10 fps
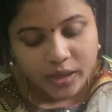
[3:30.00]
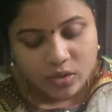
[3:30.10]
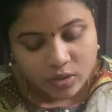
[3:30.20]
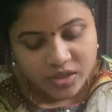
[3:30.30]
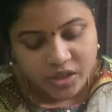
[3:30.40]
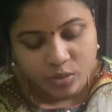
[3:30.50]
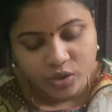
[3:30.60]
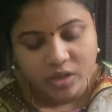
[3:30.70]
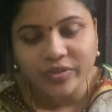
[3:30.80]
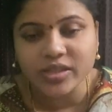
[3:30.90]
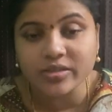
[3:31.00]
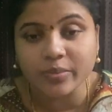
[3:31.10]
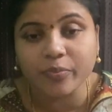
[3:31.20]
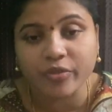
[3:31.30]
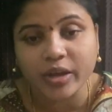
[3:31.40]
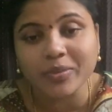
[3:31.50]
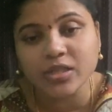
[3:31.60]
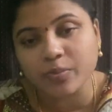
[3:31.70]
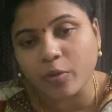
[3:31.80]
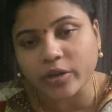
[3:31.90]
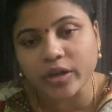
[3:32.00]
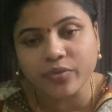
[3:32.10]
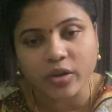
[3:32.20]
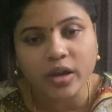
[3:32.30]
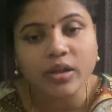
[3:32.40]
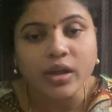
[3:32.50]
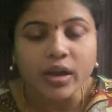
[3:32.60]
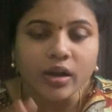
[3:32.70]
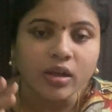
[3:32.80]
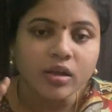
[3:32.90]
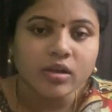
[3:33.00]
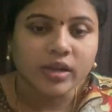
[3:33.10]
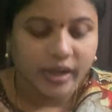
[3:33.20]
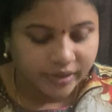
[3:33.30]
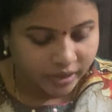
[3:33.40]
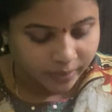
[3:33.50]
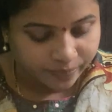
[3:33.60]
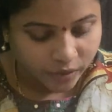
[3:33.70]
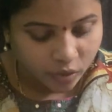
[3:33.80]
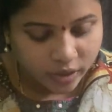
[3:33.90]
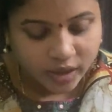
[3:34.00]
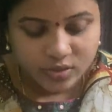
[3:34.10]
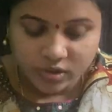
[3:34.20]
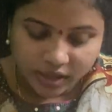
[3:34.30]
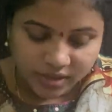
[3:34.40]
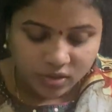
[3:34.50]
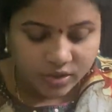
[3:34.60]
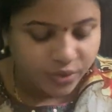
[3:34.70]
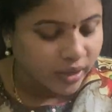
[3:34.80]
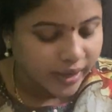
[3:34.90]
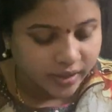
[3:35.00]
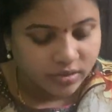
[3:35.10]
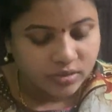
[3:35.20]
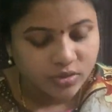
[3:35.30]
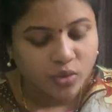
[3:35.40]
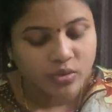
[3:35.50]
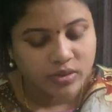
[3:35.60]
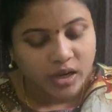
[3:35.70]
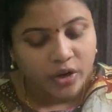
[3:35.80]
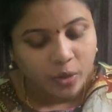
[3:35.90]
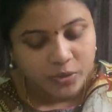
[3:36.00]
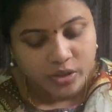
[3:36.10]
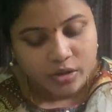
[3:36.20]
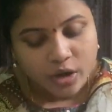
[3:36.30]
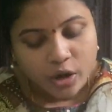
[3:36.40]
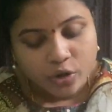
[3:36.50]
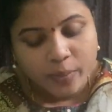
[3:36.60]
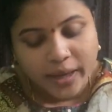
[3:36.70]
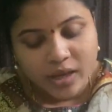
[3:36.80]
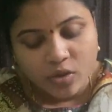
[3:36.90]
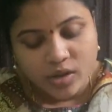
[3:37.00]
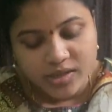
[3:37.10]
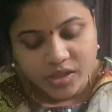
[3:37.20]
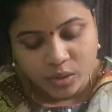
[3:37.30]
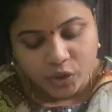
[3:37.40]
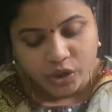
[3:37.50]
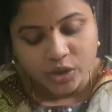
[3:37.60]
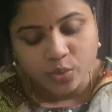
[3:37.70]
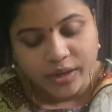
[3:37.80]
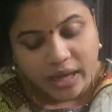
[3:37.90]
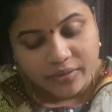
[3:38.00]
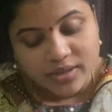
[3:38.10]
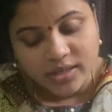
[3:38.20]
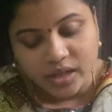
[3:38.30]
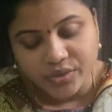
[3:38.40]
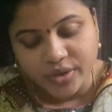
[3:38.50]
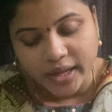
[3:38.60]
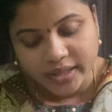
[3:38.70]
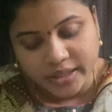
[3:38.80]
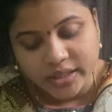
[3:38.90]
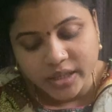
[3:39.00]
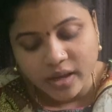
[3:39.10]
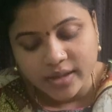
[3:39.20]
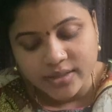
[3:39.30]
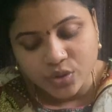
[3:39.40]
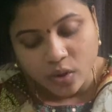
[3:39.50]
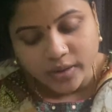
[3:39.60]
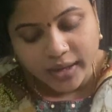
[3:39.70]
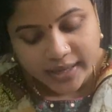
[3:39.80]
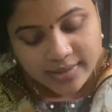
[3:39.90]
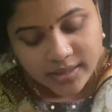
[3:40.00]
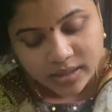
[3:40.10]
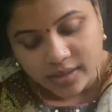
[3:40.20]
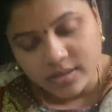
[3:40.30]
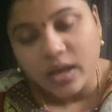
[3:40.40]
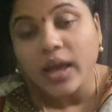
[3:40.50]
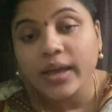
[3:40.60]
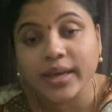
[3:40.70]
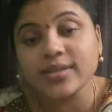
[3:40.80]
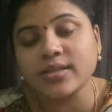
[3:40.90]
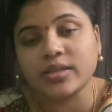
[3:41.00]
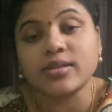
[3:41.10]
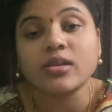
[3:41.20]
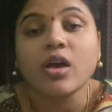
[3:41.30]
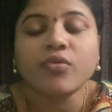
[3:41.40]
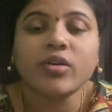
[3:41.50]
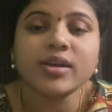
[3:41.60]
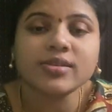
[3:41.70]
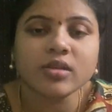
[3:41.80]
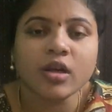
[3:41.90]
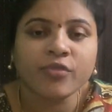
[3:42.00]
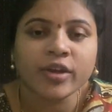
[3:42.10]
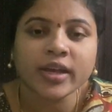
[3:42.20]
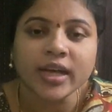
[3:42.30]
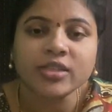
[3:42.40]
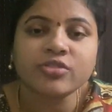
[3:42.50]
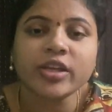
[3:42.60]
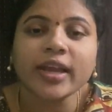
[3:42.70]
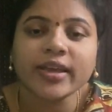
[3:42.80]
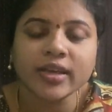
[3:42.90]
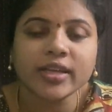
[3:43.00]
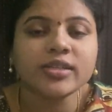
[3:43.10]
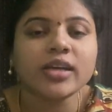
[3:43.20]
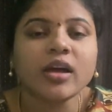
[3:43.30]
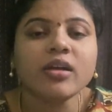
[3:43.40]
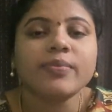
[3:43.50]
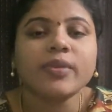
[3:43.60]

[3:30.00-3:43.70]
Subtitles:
constitution, which is very much important for a country. Okay, so that is also correct. So third option. To make a constitution to a diverse country like India is not an easy task. Yes, it is. For a country like India,